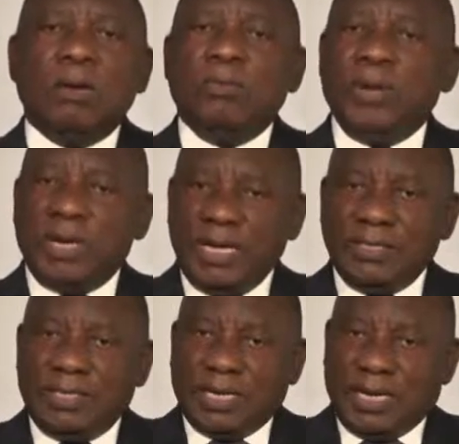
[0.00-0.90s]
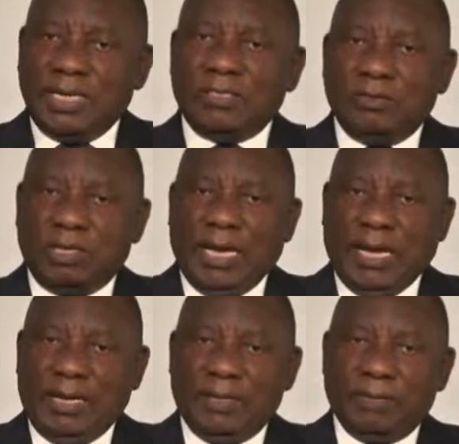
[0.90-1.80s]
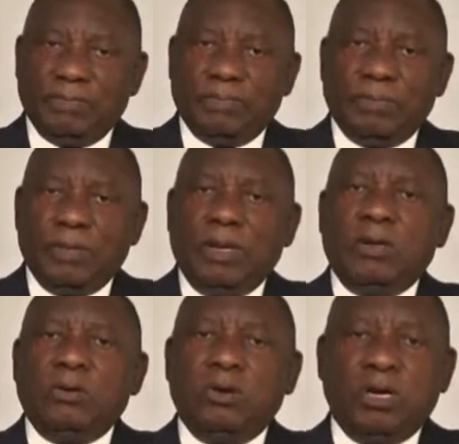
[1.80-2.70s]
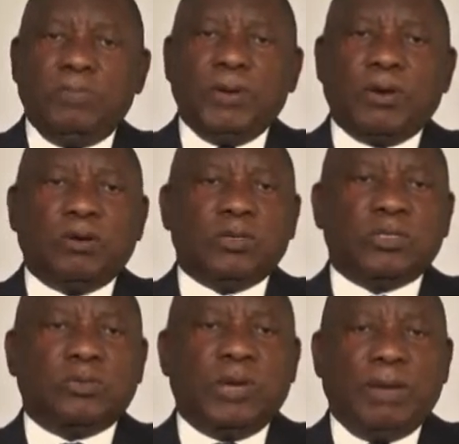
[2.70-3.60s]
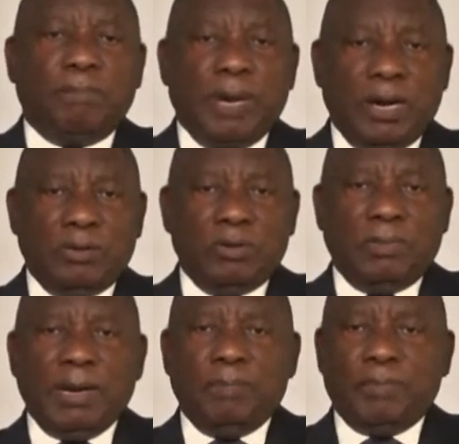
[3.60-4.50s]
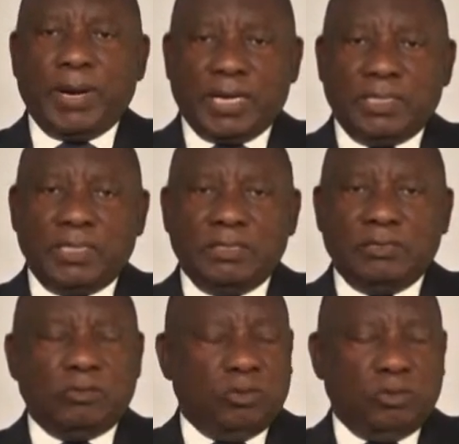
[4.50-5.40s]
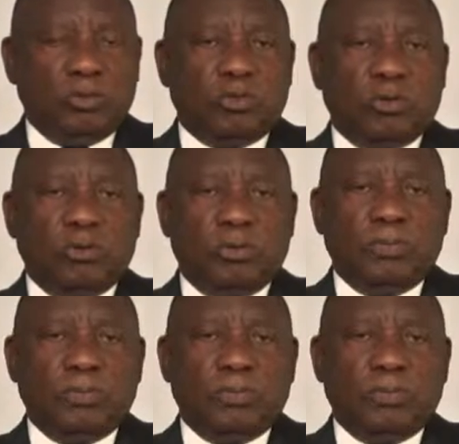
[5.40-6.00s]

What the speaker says: We raise it again today, not because we are bound by practice to do so,